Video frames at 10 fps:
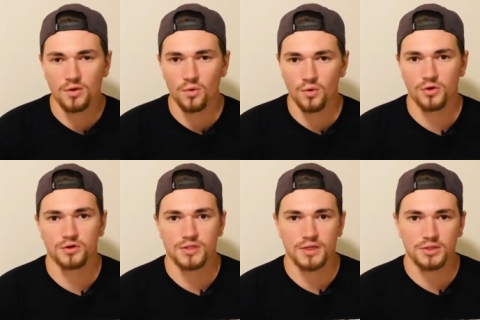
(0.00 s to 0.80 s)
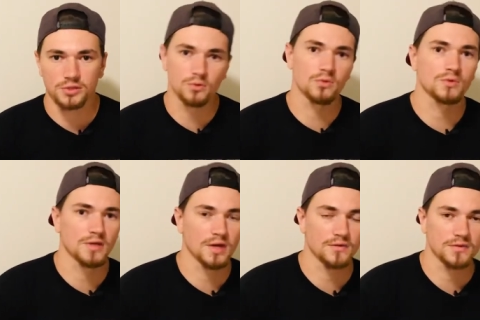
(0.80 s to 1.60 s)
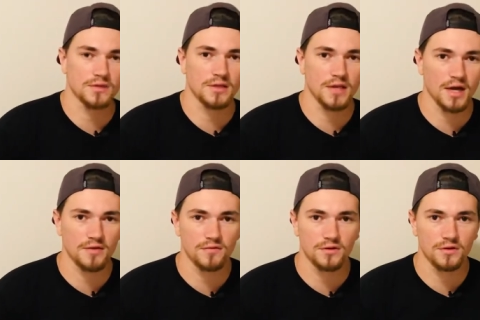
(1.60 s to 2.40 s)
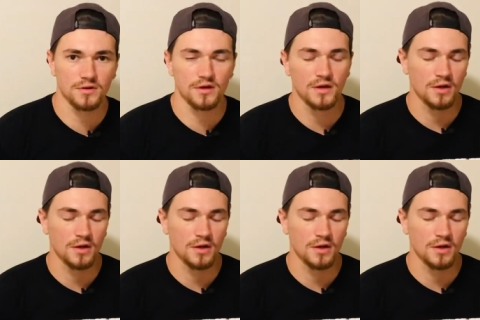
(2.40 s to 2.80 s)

or you're sending tools down to the diver